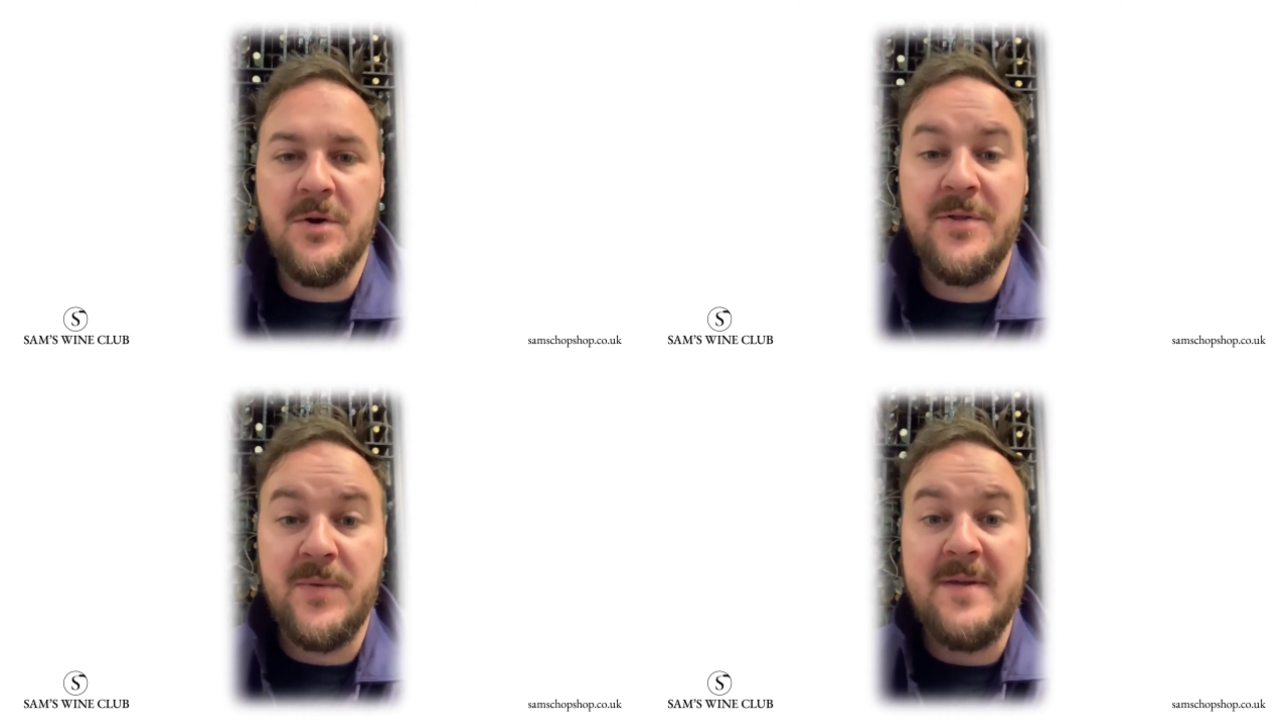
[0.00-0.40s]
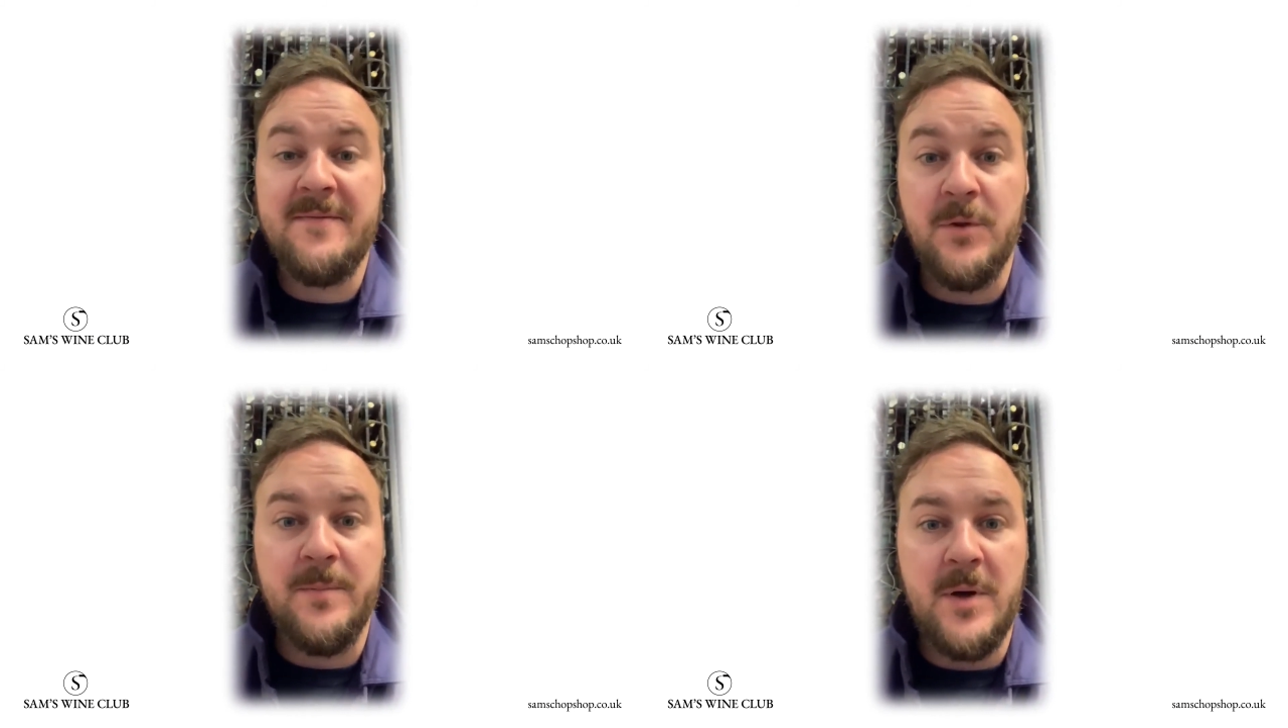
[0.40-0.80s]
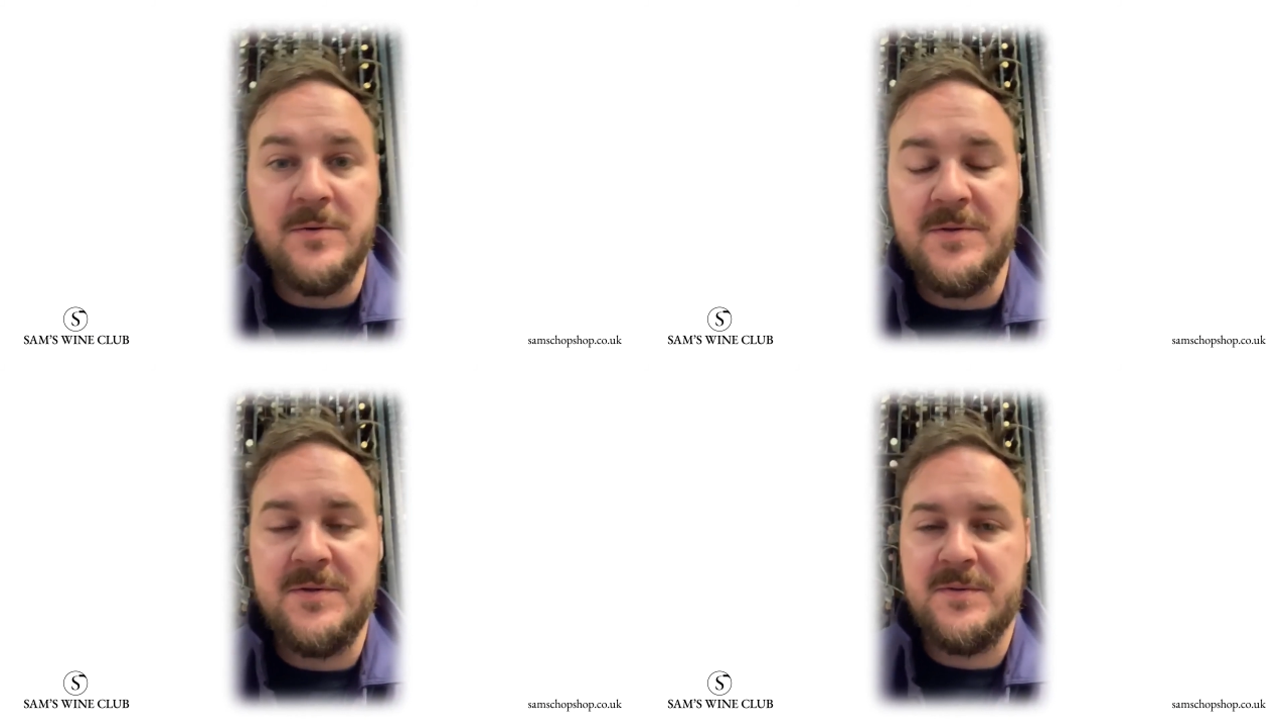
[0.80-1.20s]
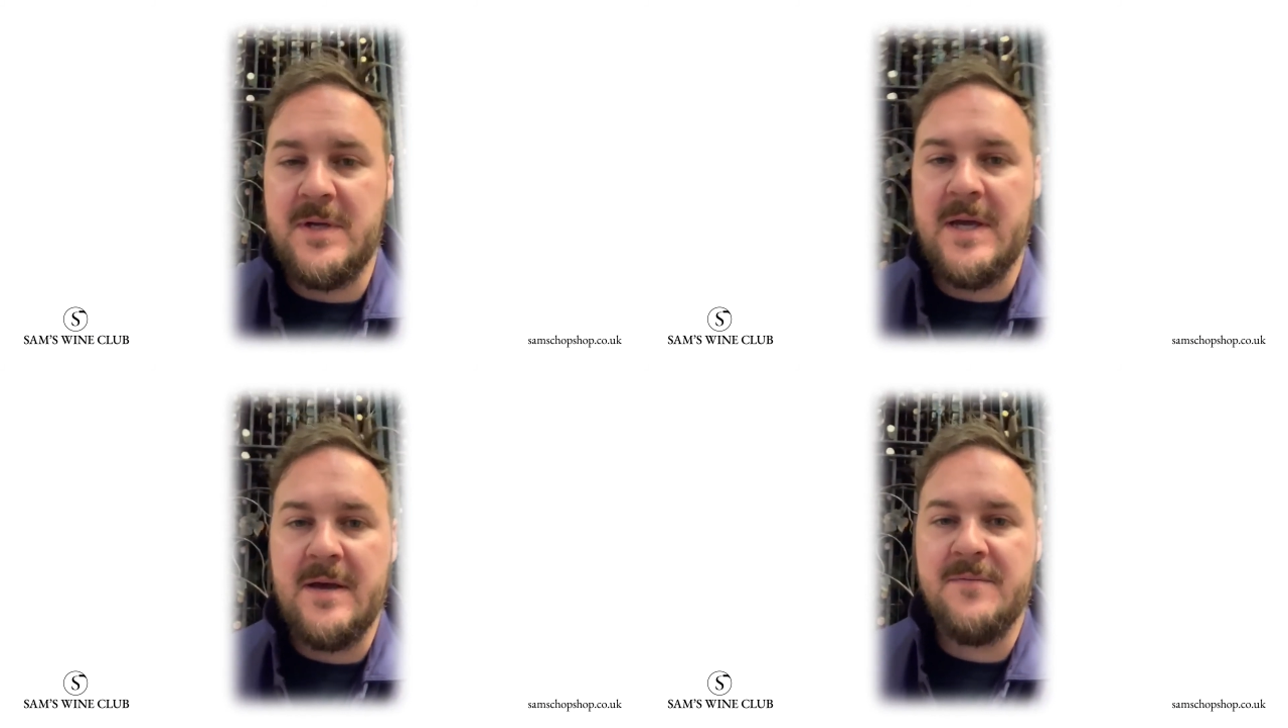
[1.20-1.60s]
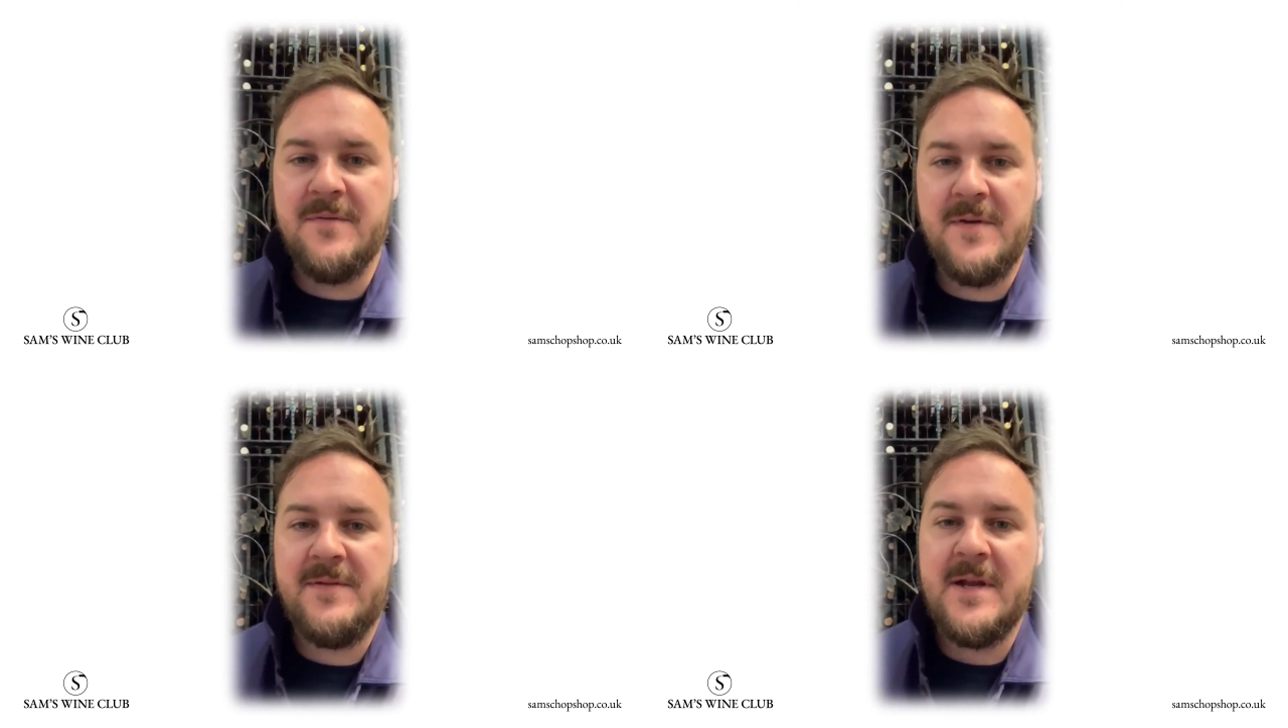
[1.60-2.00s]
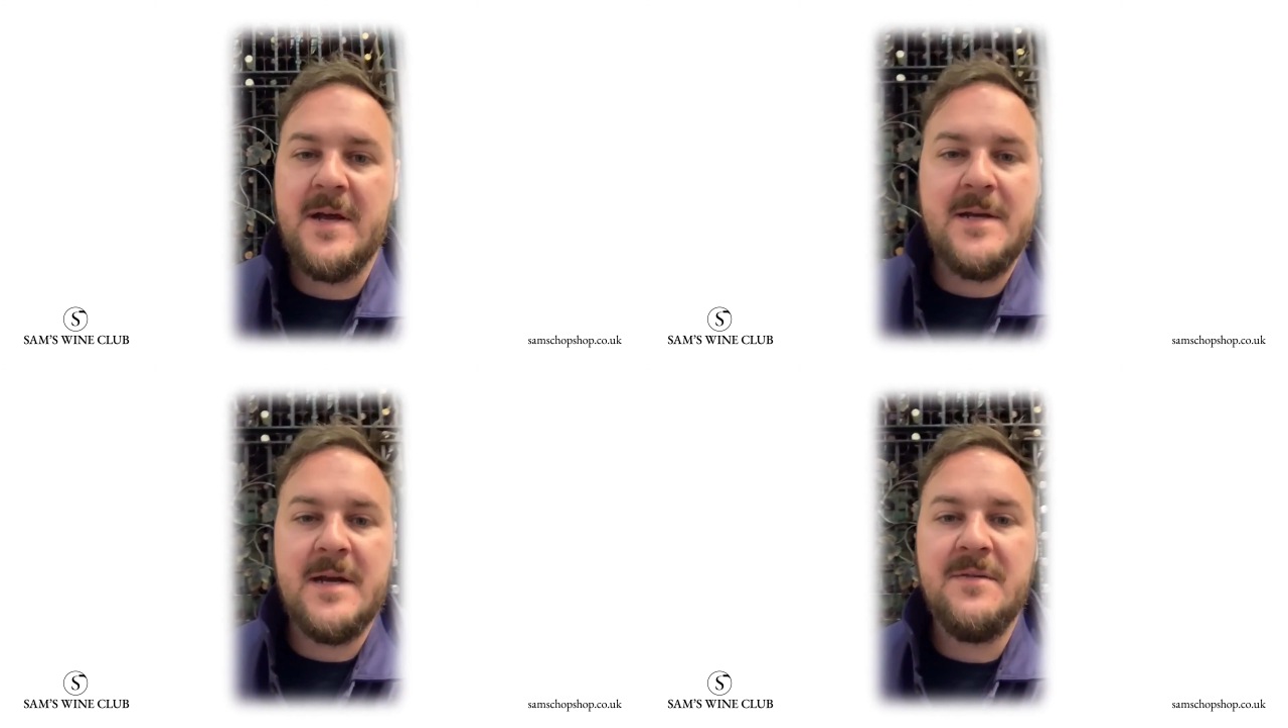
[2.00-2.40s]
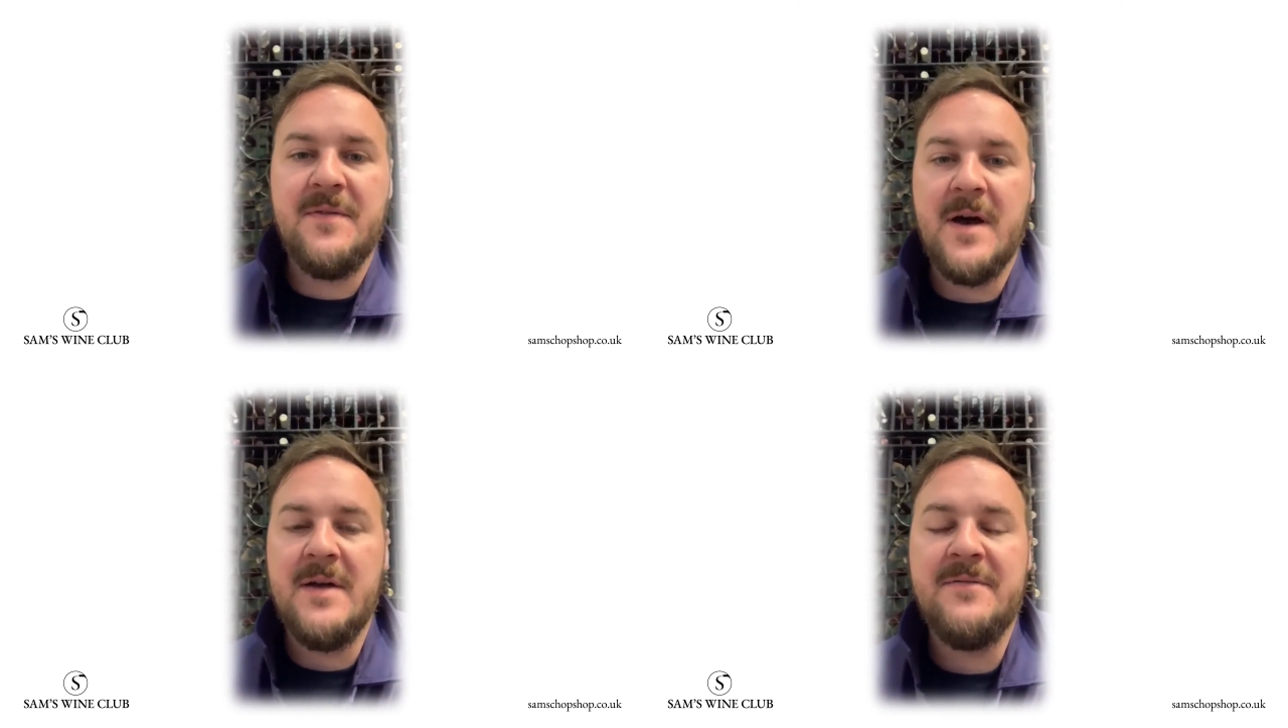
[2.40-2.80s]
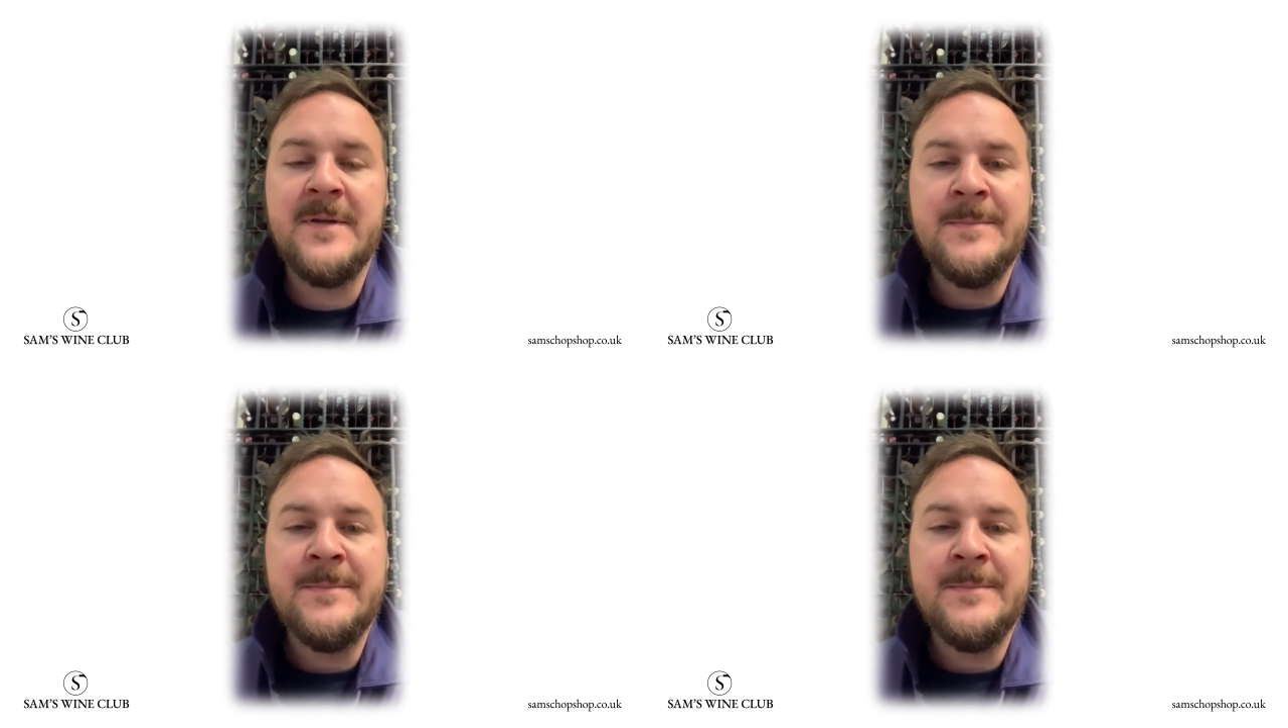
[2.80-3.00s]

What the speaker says: Three full bottles for £59.95.